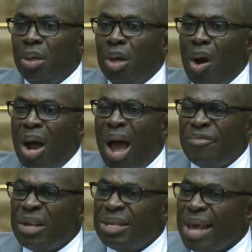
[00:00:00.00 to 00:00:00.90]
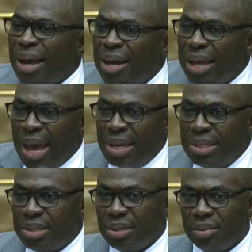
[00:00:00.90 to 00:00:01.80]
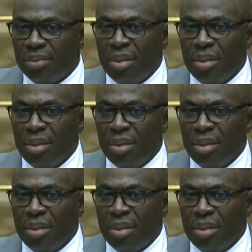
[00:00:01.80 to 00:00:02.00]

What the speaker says: You don't have to second guess.